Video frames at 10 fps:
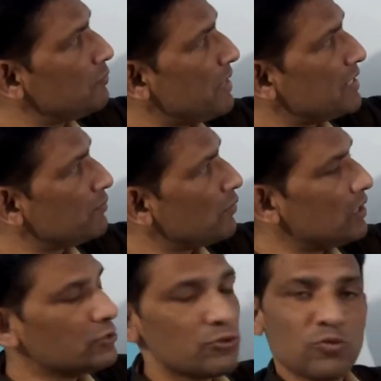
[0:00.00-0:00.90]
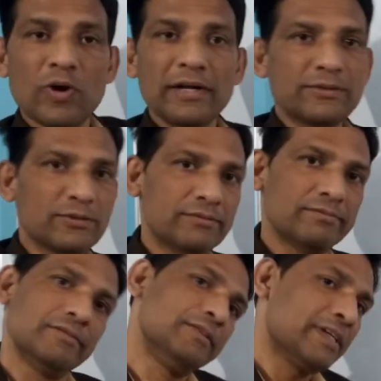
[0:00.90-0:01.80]
minus 4 also, 2 also.
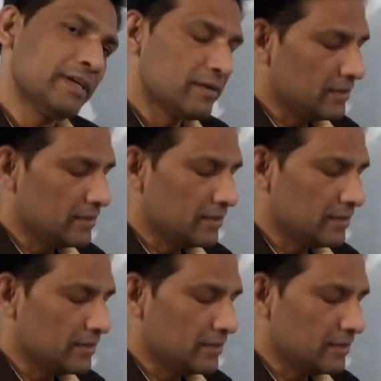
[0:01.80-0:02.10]
Okay.